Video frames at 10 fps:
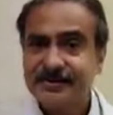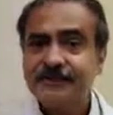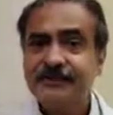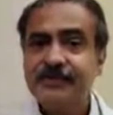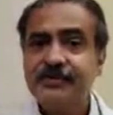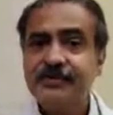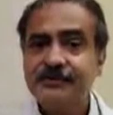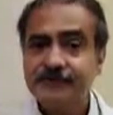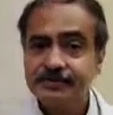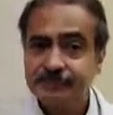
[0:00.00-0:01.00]
there is a
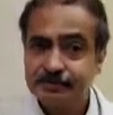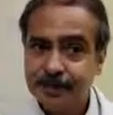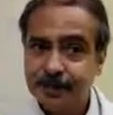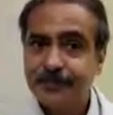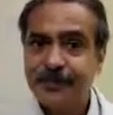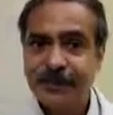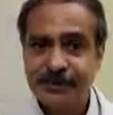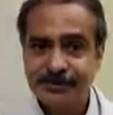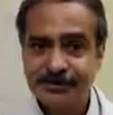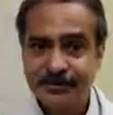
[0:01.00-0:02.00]

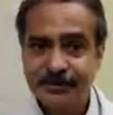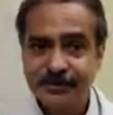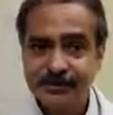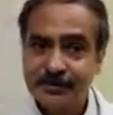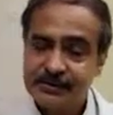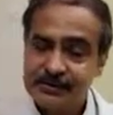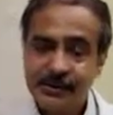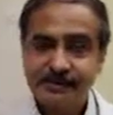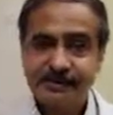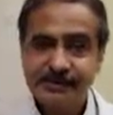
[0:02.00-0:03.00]
perforation,
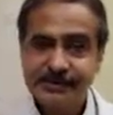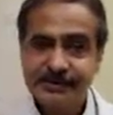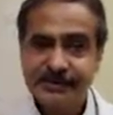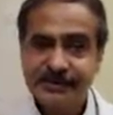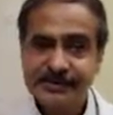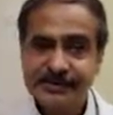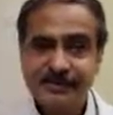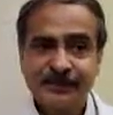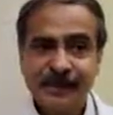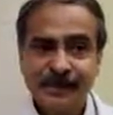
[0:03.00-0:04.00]
same principles,
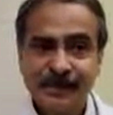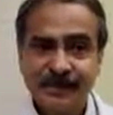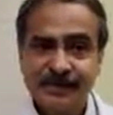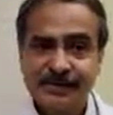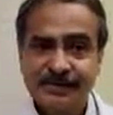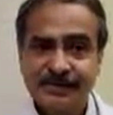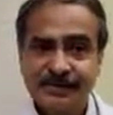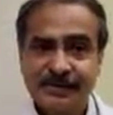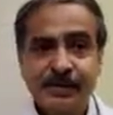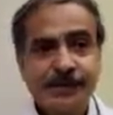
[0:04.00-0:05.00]
and that is
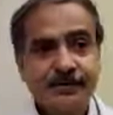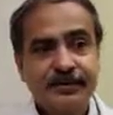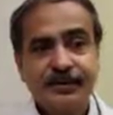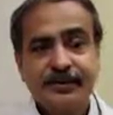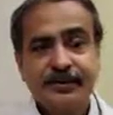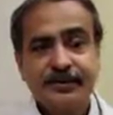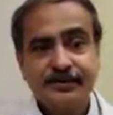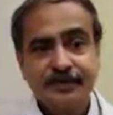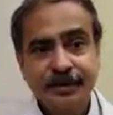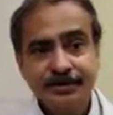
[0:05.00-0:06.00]
the
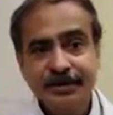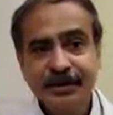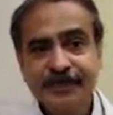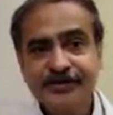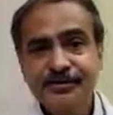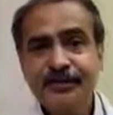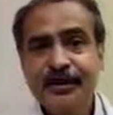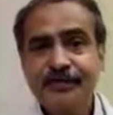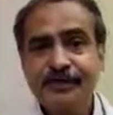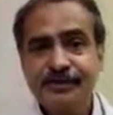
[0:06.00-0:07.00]
termination
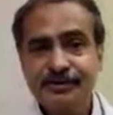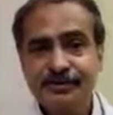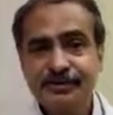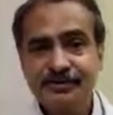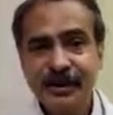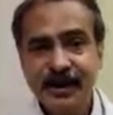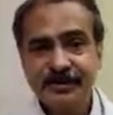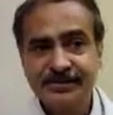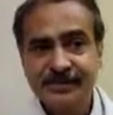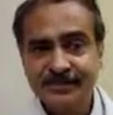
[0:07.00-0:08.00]
of the procedure
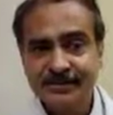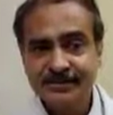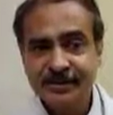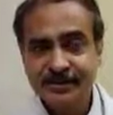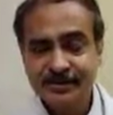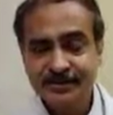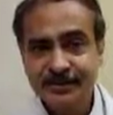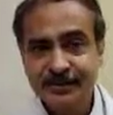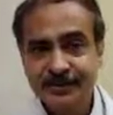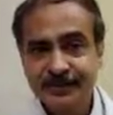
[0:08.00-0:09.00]
as early as possible,